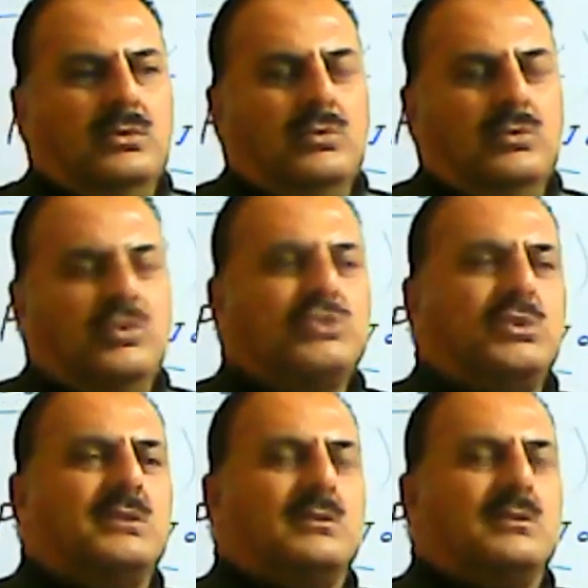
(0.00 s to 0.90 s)
We
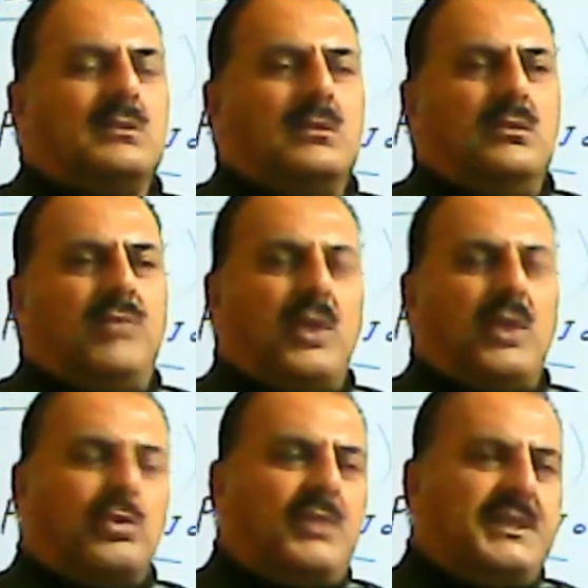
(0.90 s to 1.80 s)
should
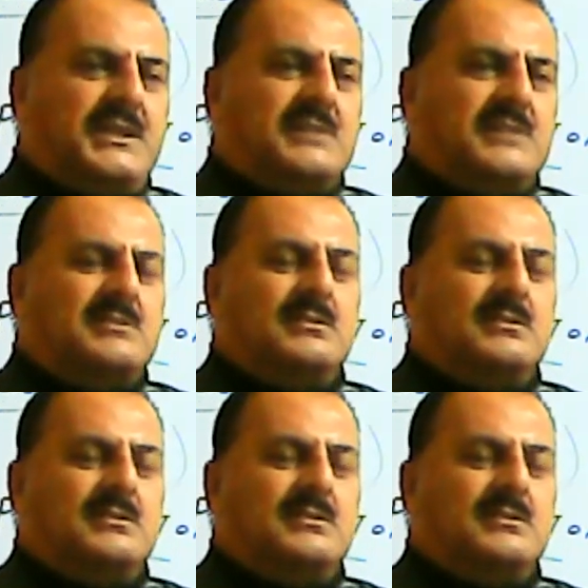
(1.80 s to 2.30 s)
follow our leaders.